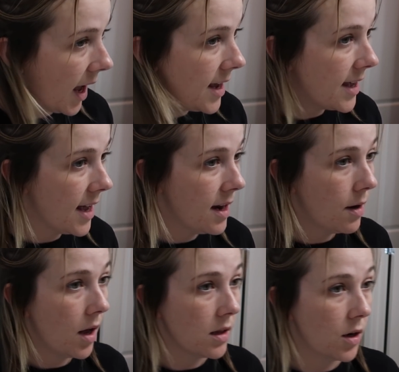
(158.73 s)
I get
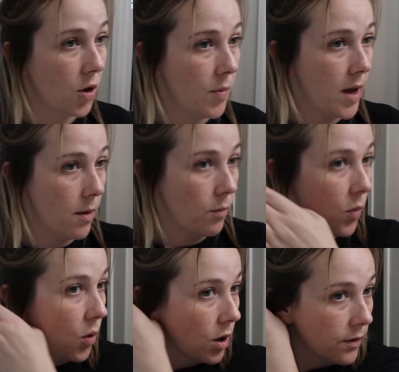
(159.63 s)
a little bit
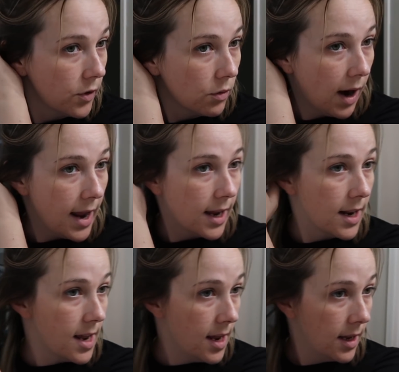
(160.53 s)
more
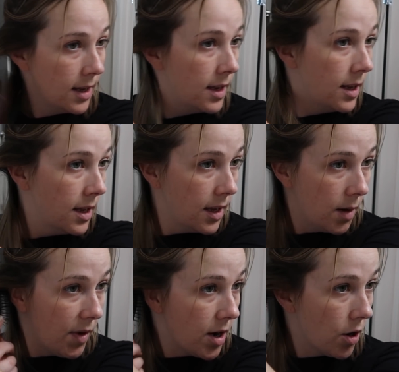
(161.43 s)
variety
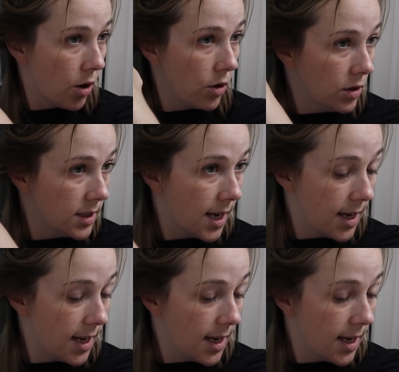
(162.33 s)
in my curls.